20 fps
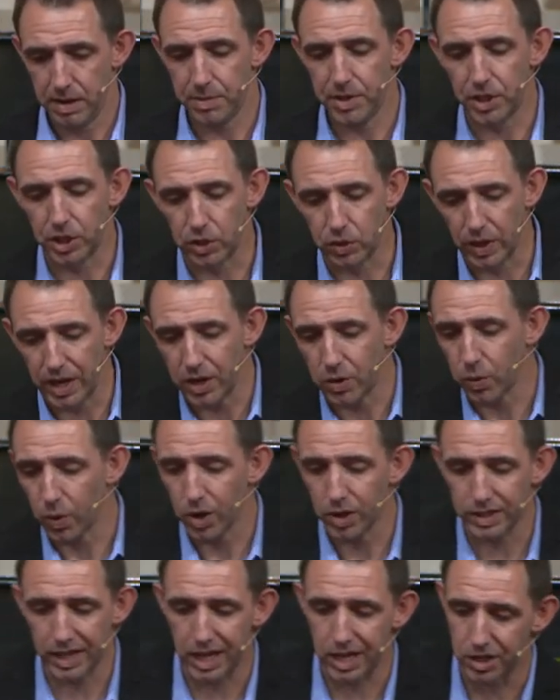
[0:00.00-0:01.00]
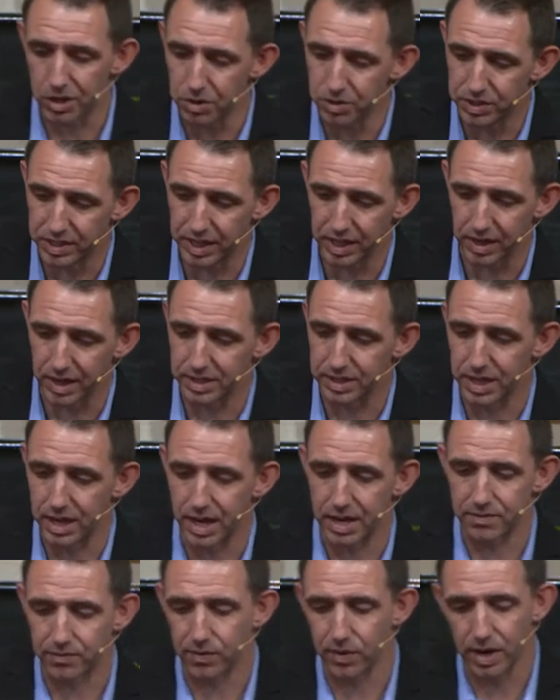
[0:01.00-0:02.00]
I mean, the Greek word they use here is
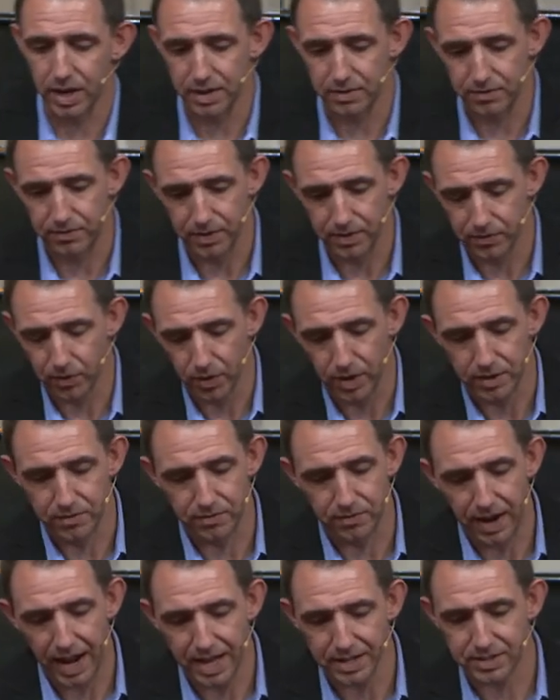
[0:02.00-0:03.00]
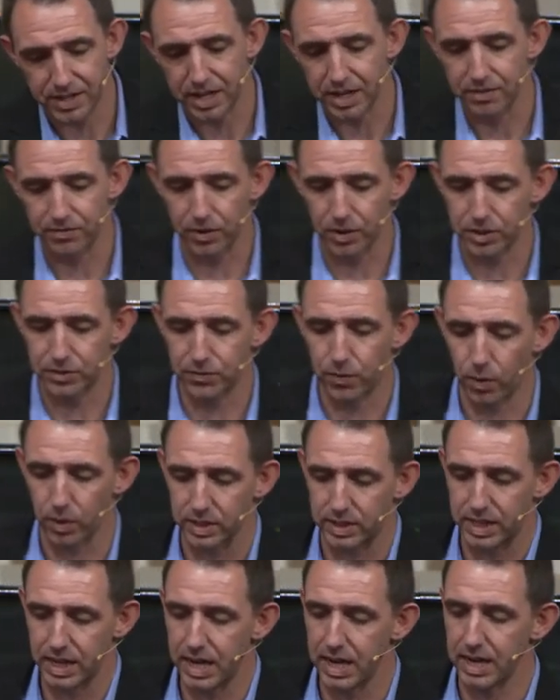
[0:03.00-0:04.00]
it, for, it, for, advancing in verse
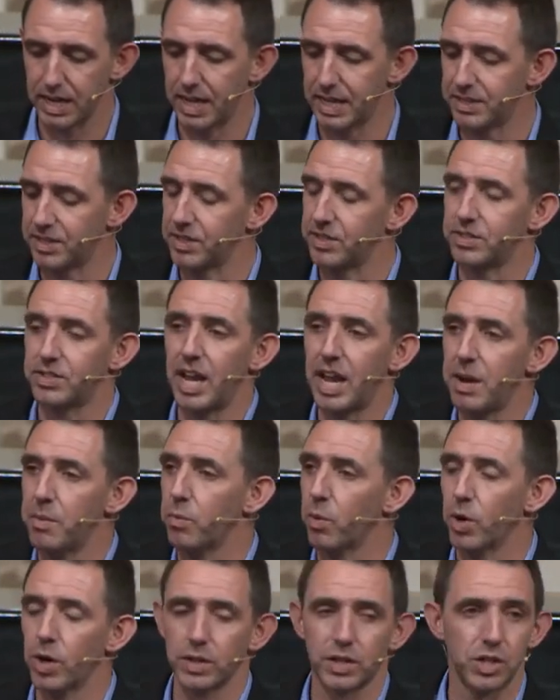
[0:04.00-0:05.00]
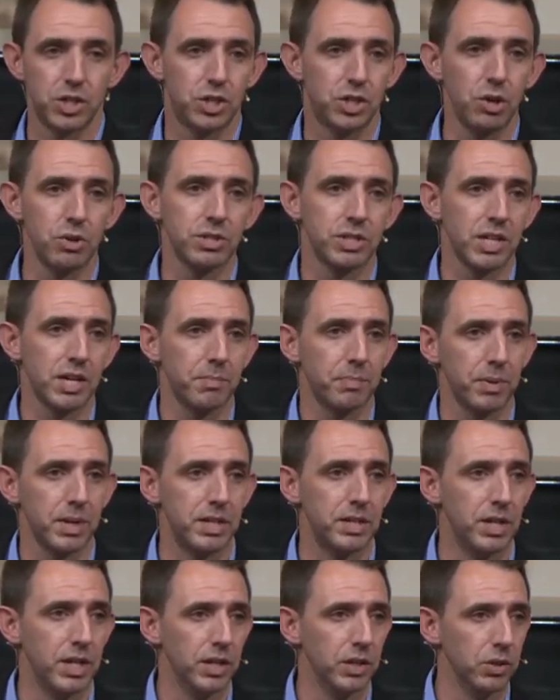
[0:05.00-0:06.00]
14. That's the same word that shows up
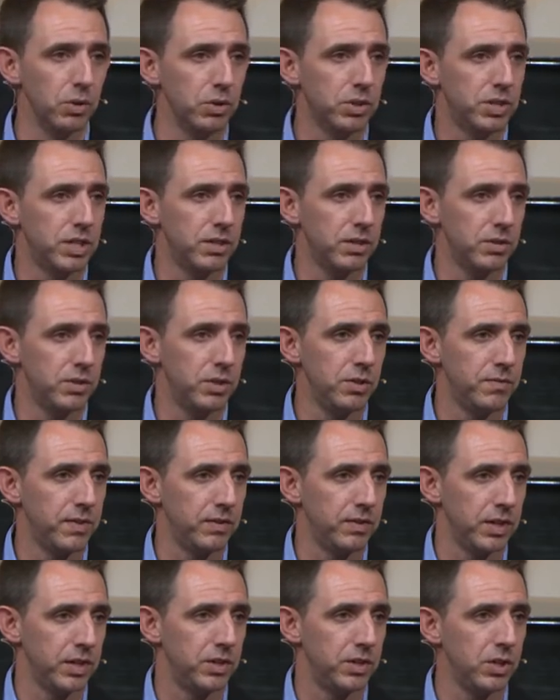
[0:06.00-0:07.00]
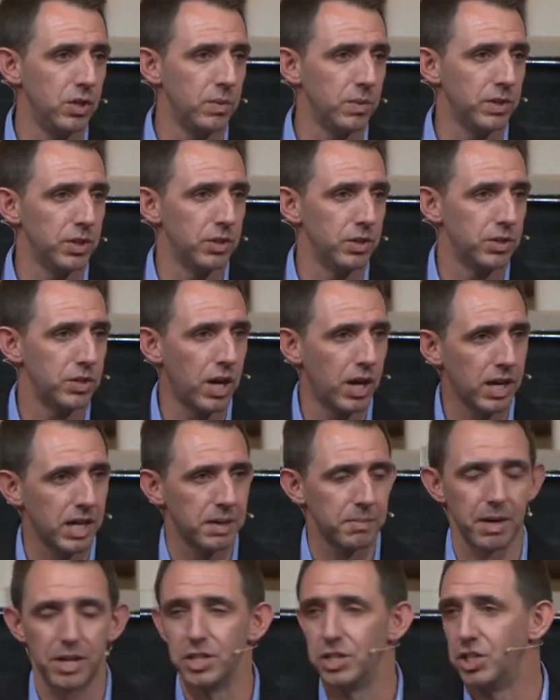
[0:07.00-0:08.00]
in, in Luke 2.52 when they're
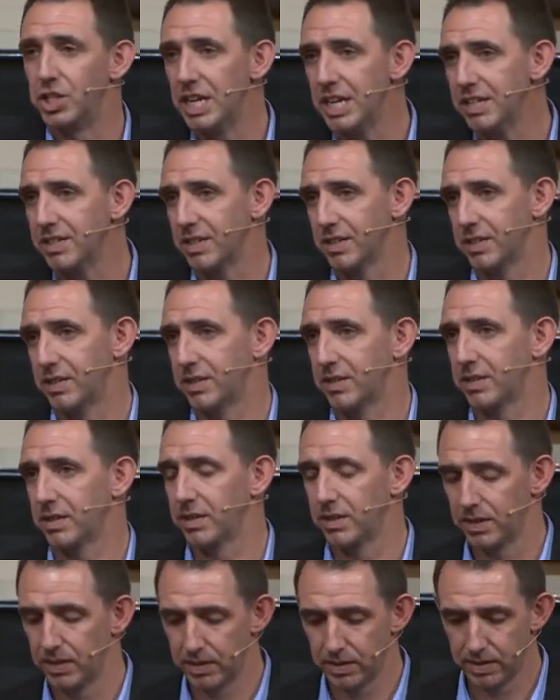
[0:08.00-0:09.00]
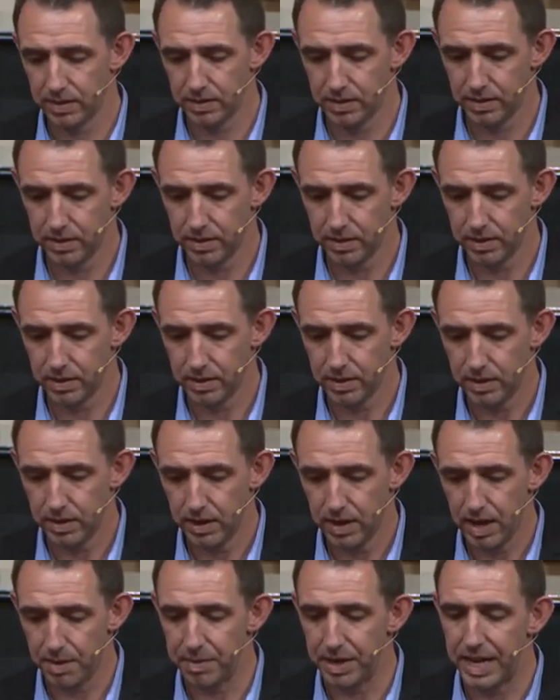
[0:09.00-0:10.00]
talking about Jesus.
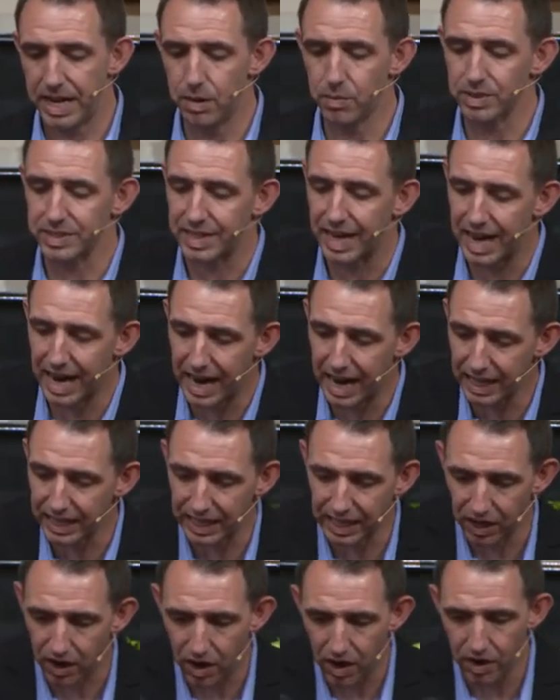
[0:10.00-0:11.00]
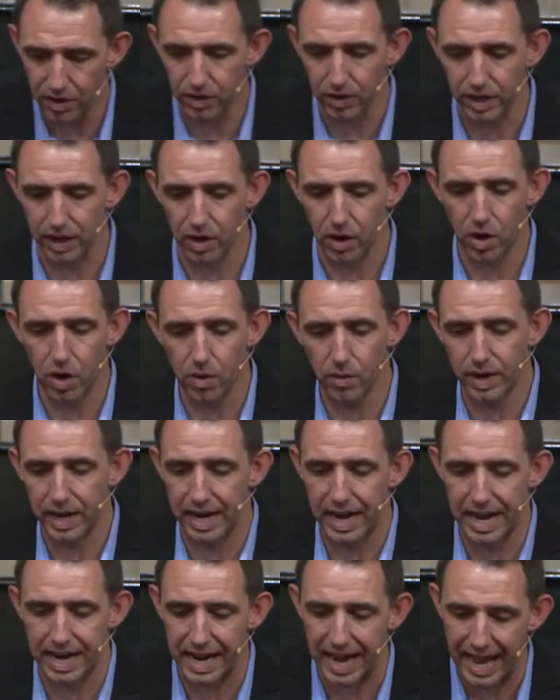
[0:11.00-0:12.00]
I mean, he was highly honored and
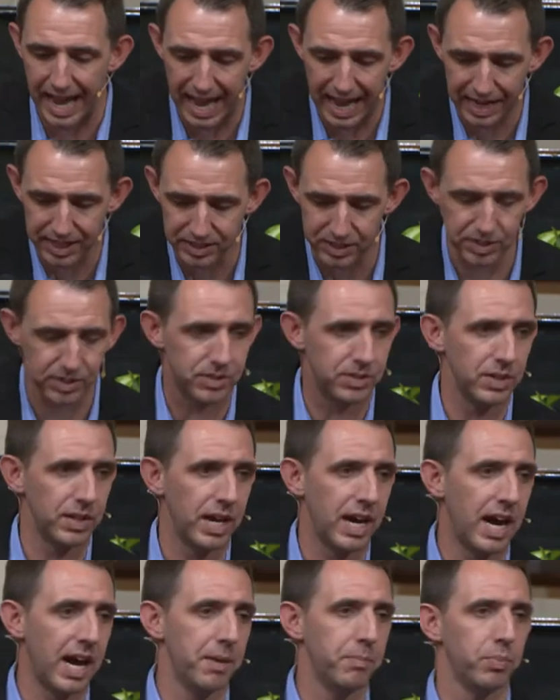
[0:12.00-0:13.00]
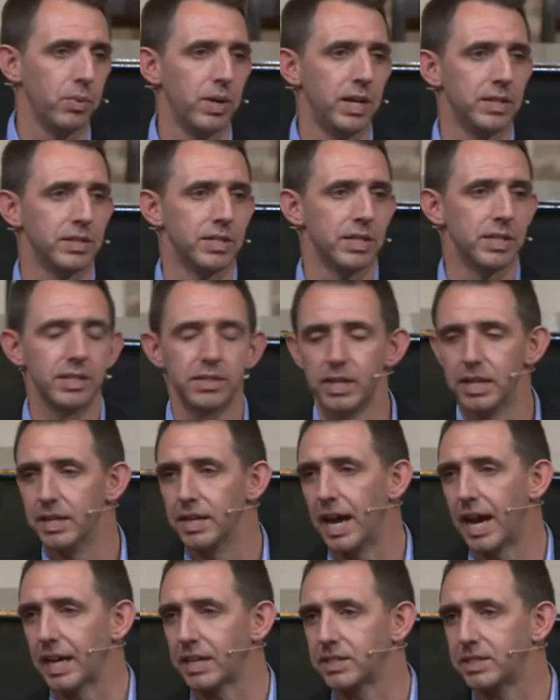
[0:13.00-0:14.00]
already had access to the high priest in,
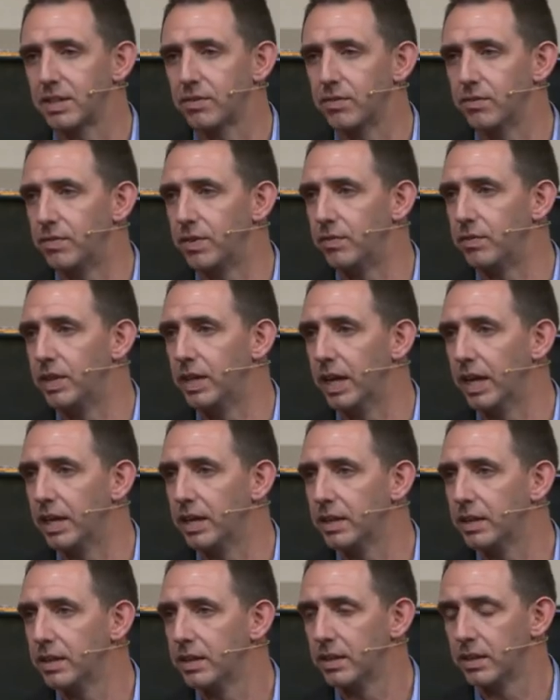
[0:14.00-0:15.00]
in Acts 7.58.